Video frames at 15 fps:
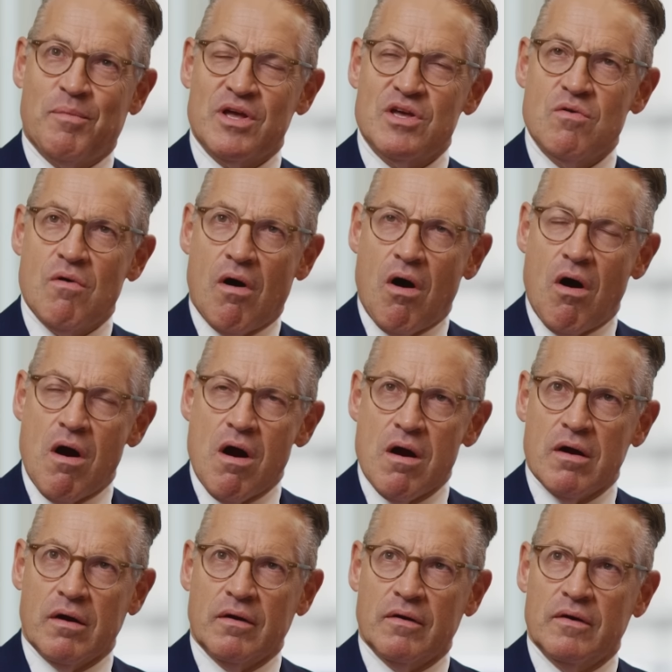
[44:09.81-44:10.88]
but you
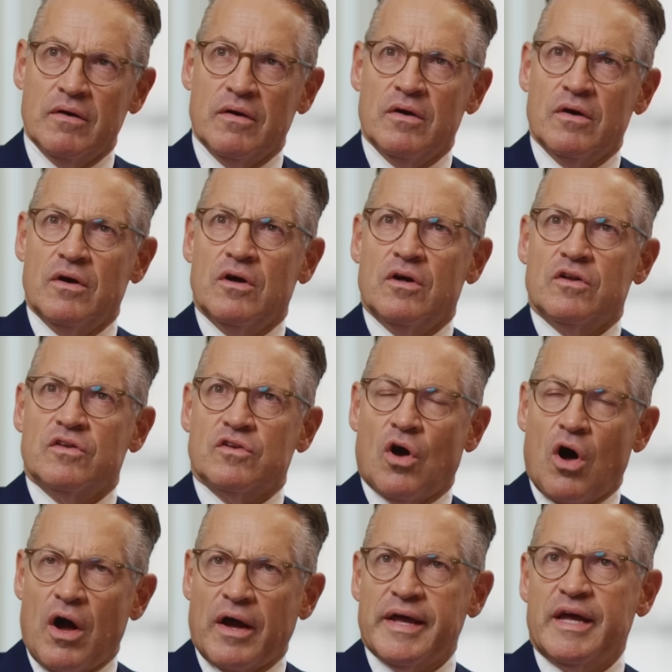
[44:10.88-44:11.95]
are
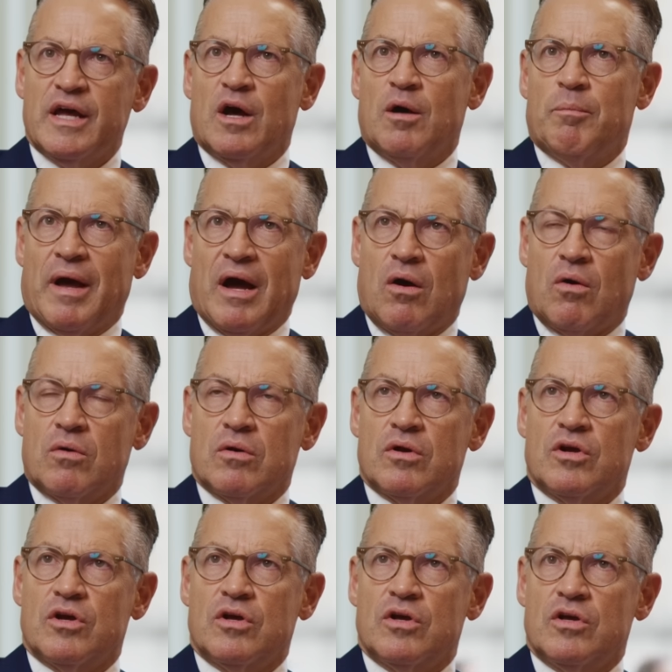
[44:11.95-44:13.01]
talking about
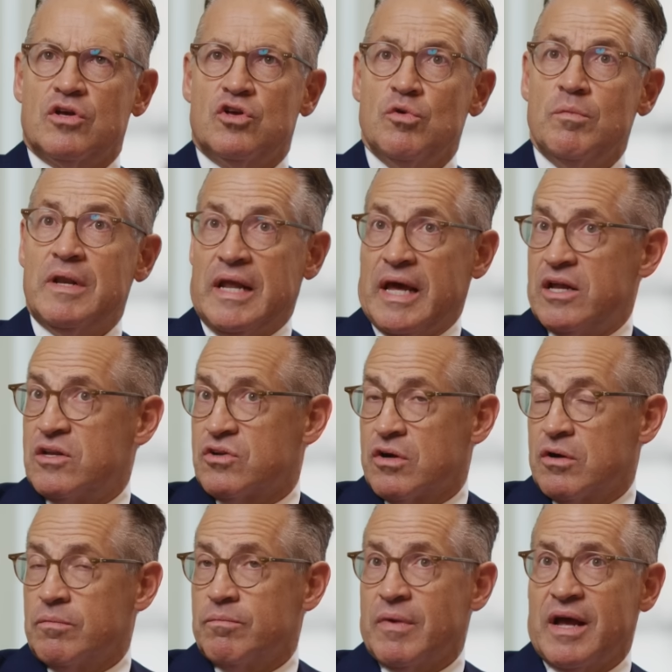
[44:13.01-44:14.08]
human
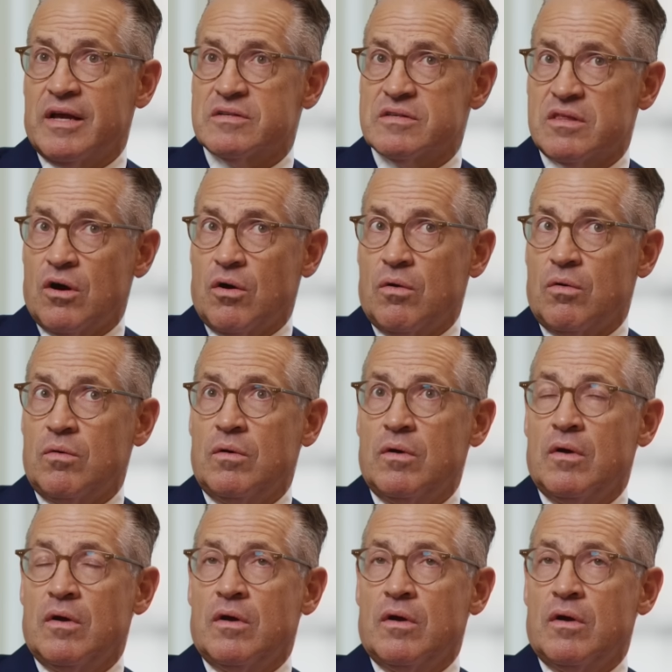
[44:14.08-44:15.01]
nature as though